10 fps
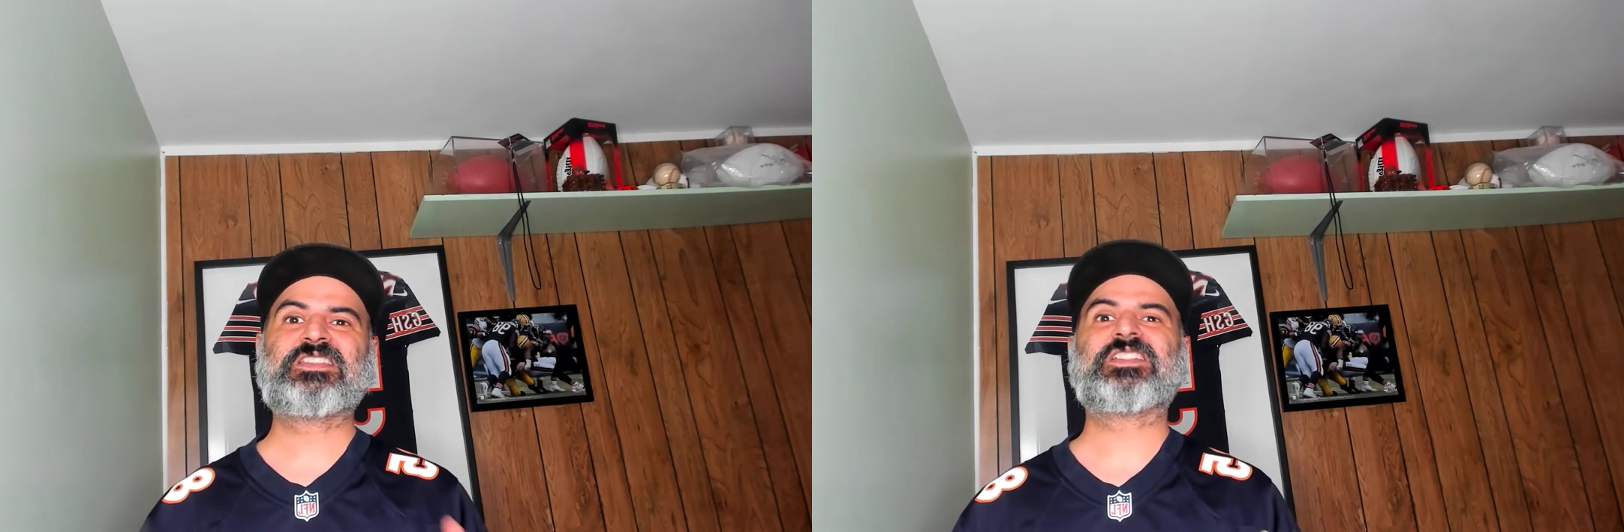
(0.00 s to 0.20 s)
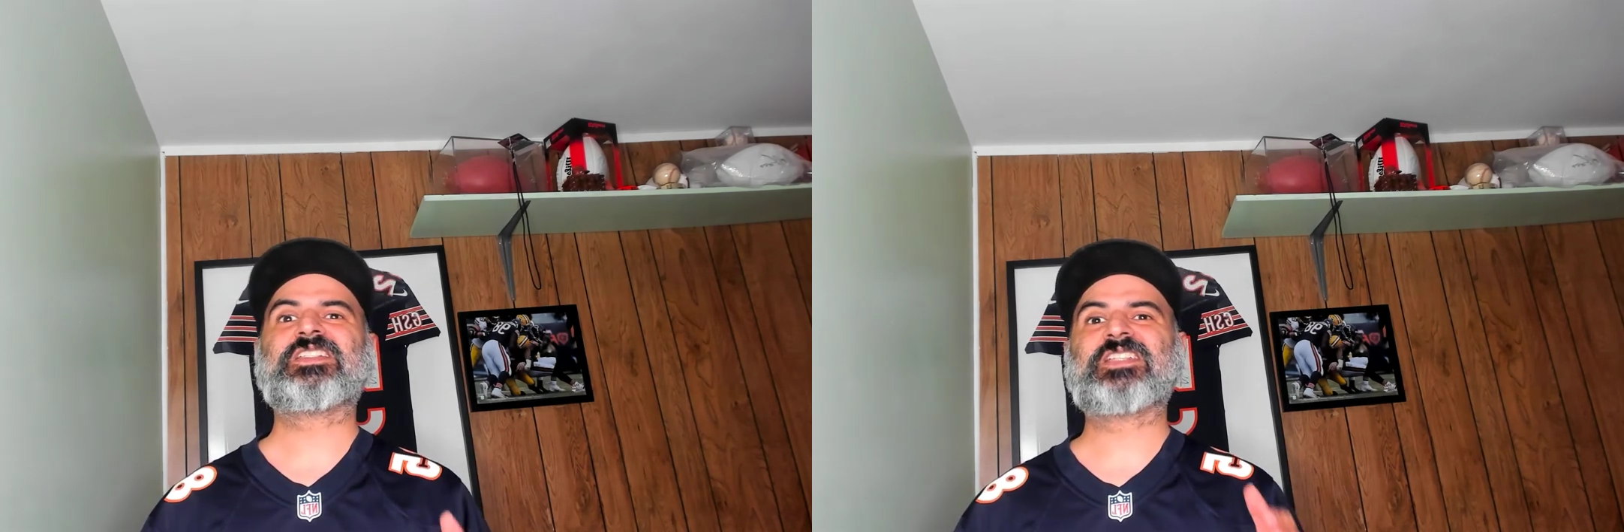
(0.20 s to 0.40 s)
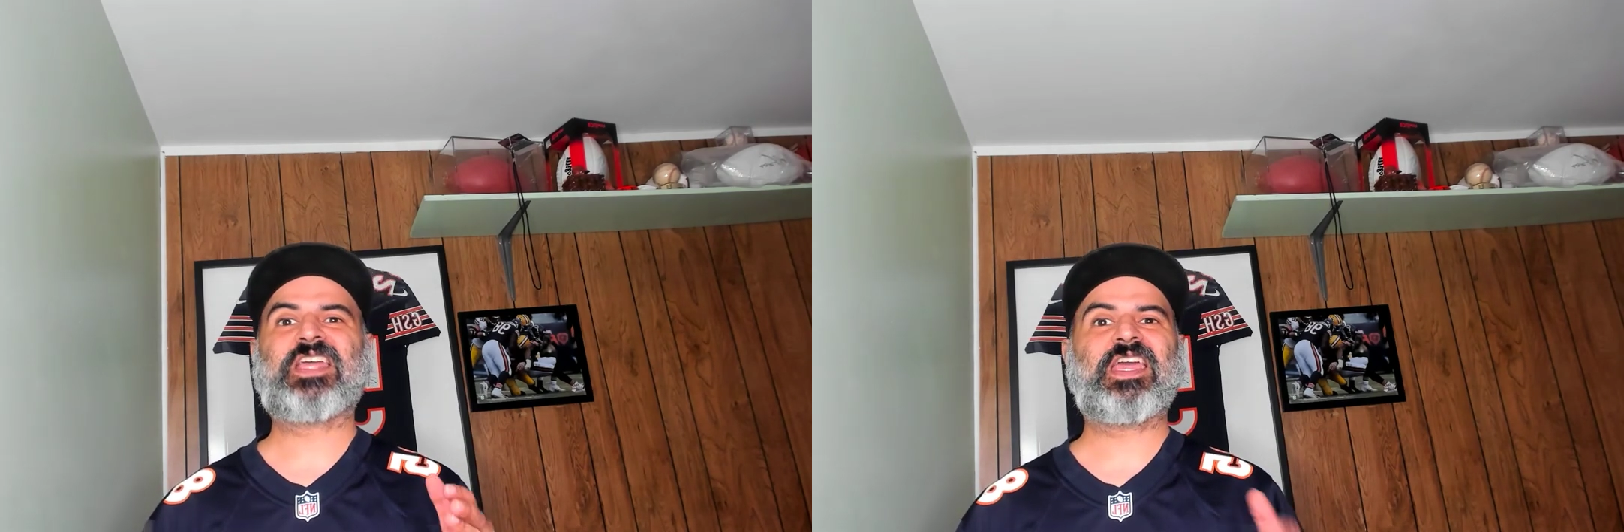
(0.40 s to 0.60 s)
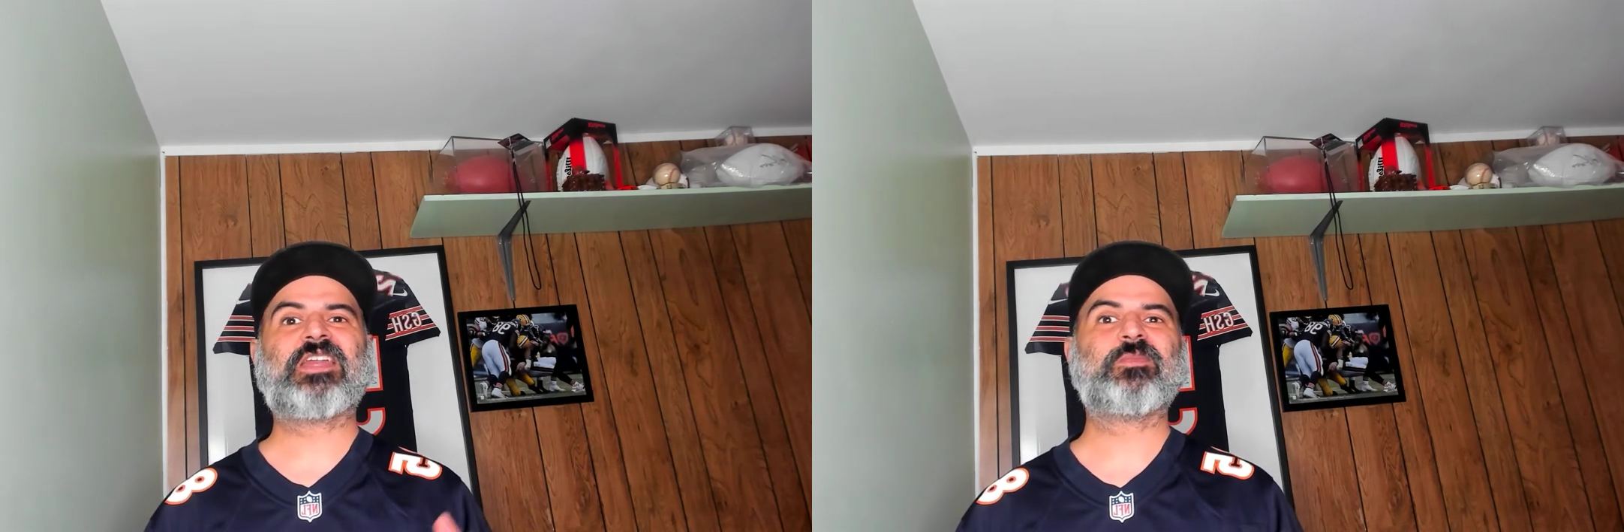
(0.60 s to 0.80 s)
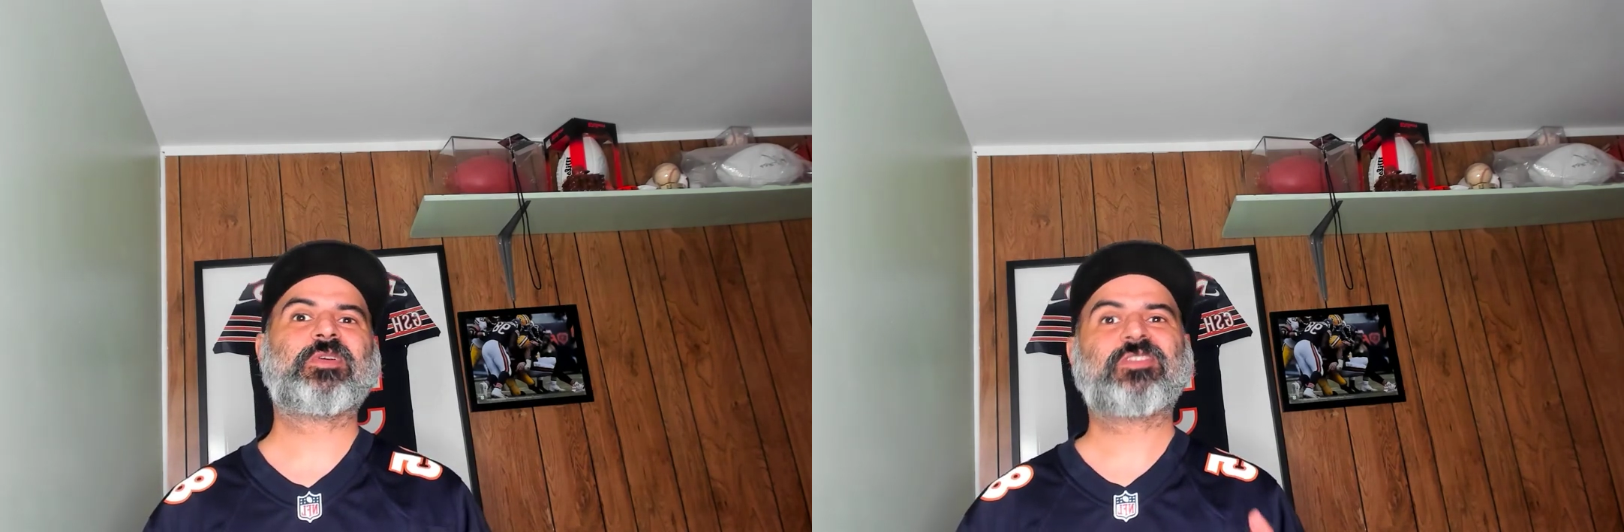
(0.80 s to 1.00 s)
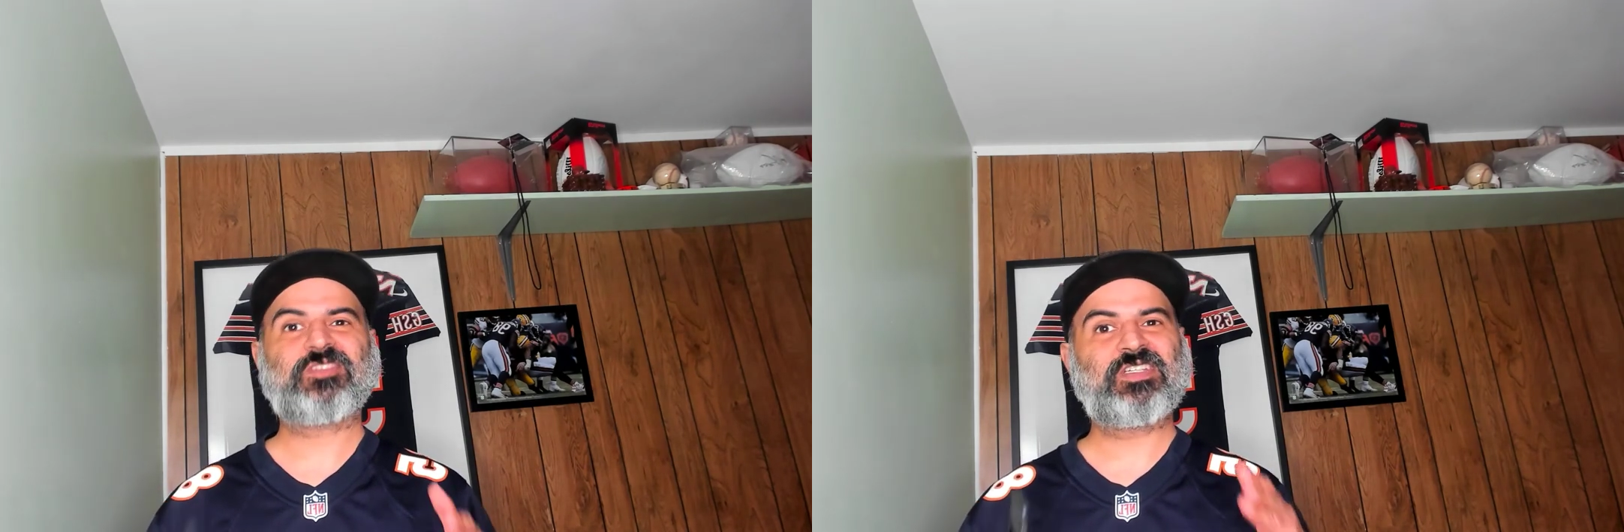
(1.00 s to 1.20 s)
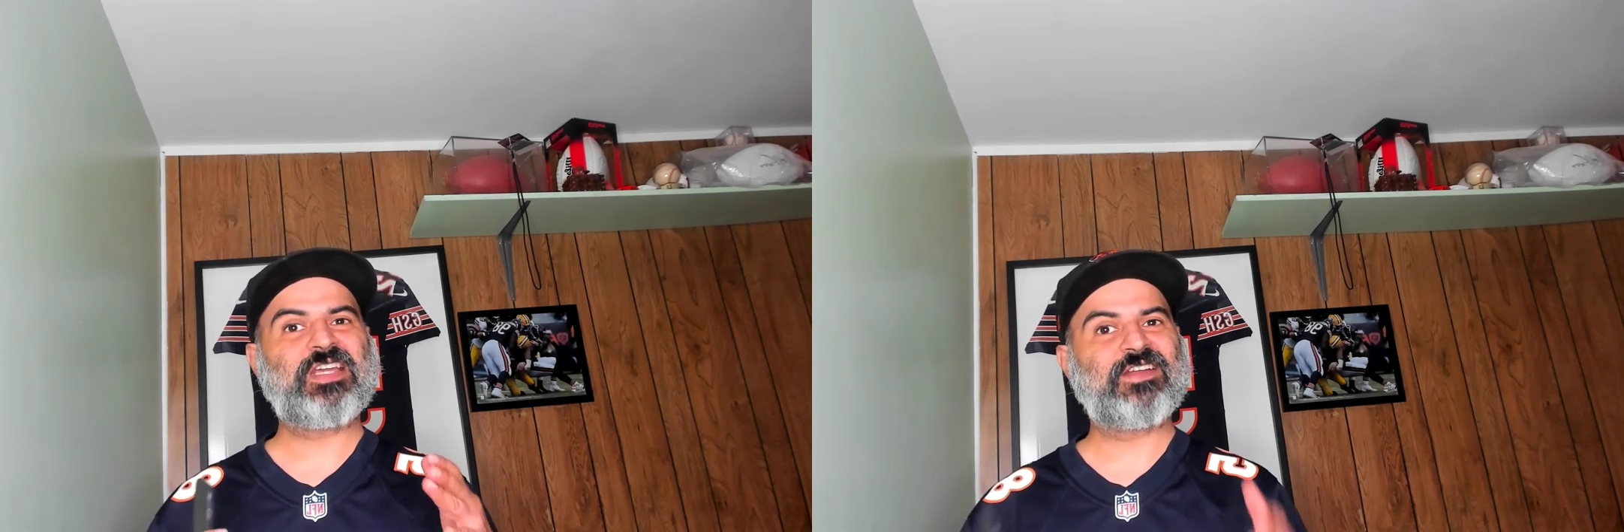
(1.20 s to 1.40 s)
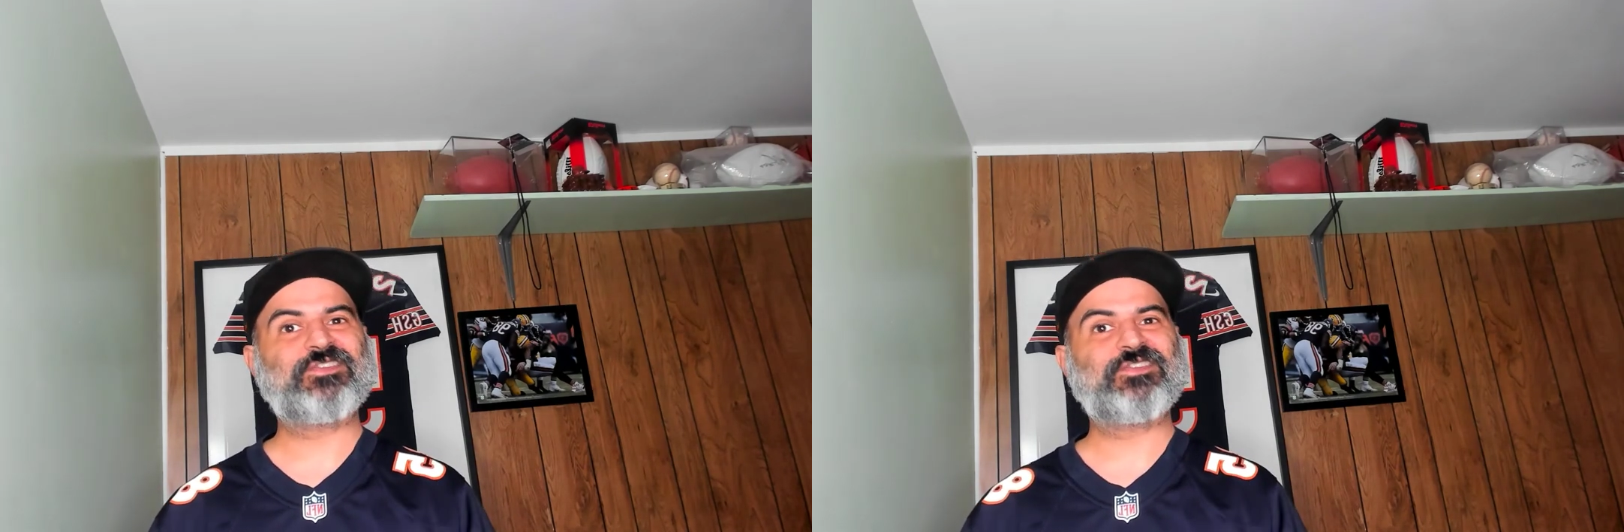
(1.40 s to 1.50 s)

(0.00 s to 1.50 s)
just a hater because he got